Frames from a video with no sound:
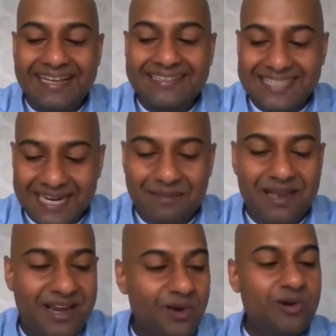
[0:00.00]

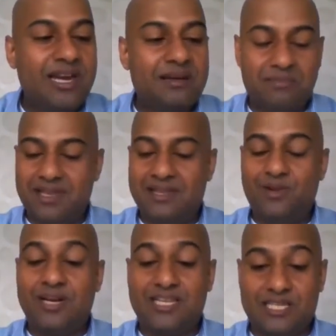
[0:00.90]
the gentleman, he looked
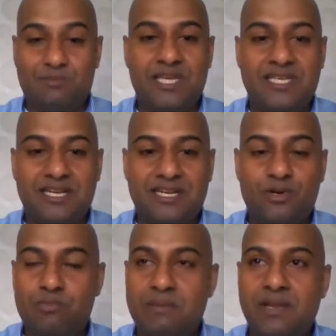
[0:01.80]
at me, looked at the
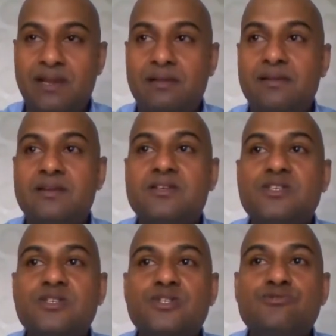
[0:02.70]
speech, and wrote me a mail.
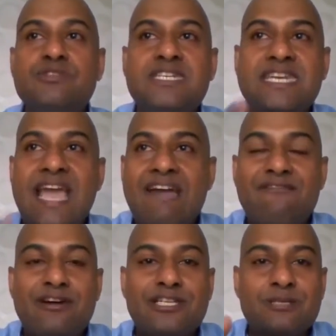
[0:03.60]
You
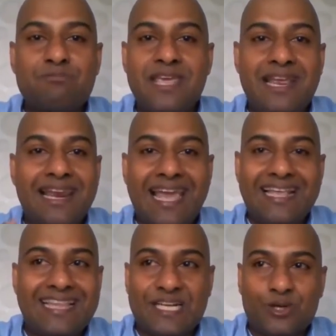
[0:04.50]
never speak
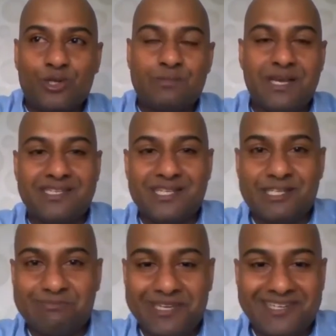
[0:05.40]
like that
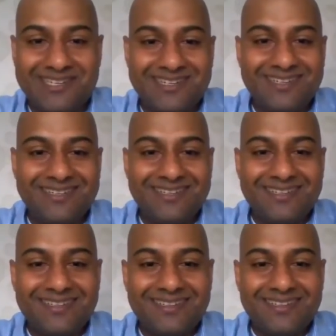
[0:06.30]
Toastmasters speech.
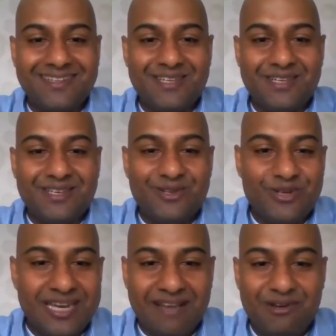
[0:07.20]

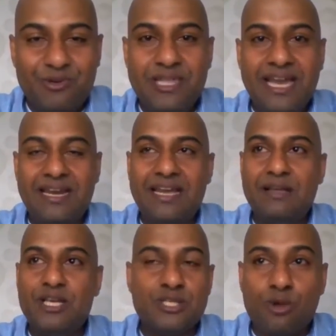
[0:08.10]
You never do that.
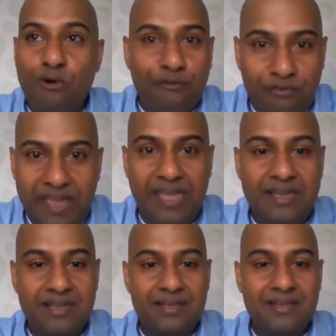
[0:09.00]
It's so fake.